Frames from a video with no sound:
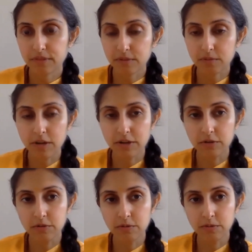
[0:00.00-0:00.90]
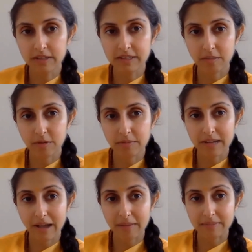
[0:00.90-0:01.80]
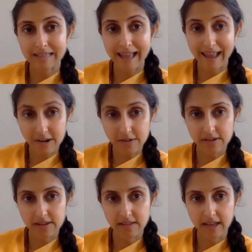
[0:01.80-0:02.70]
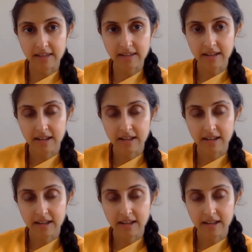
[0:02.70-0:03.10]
when someone becomes angry, then,